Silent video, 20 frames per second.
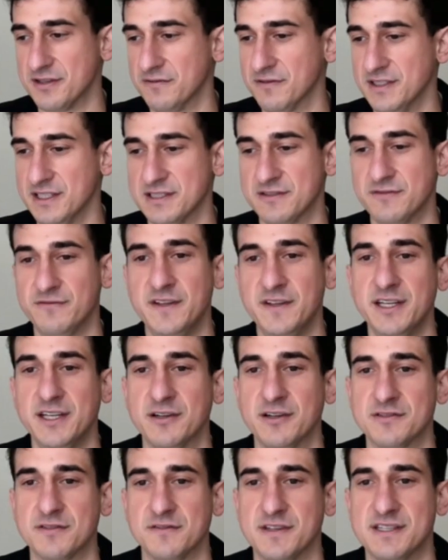of these
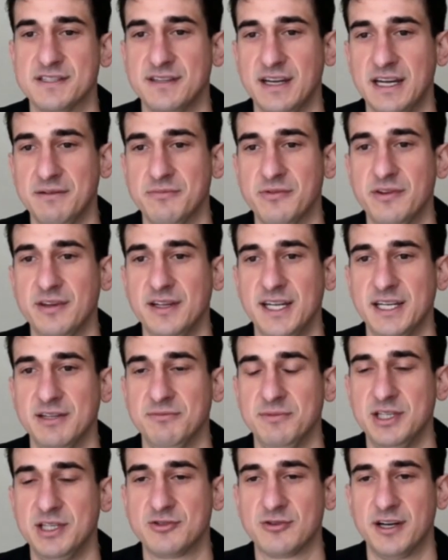videos of the same
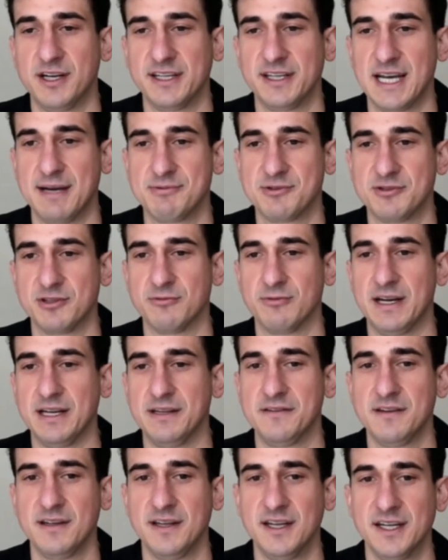thing, me trying to capture the
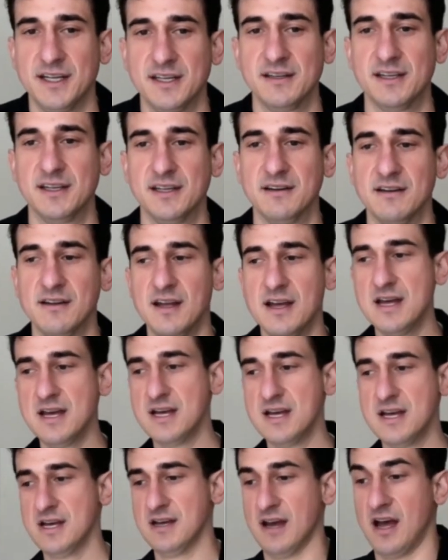right thing. And
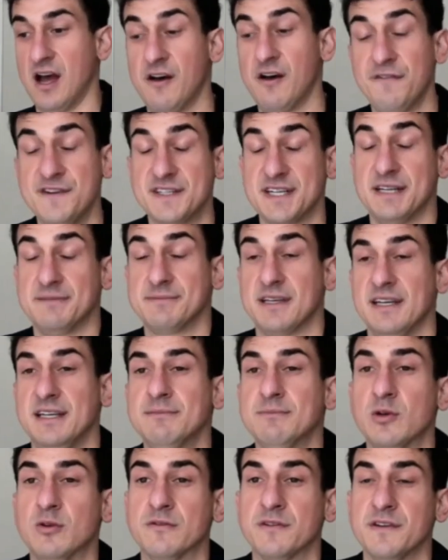oftentimes I
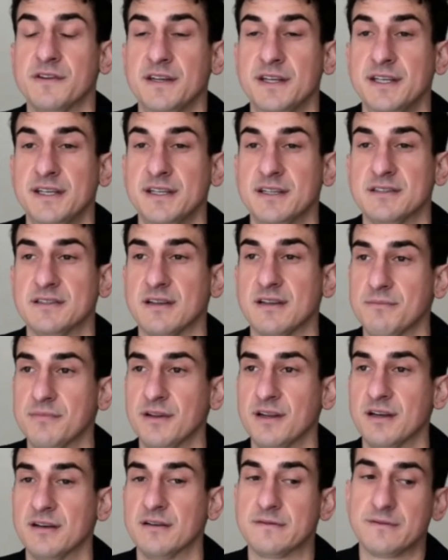am overthinking
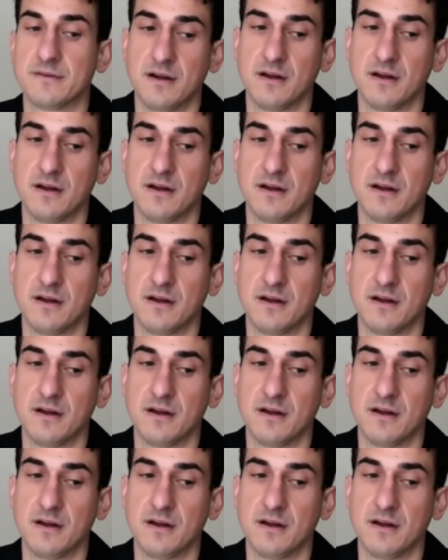something.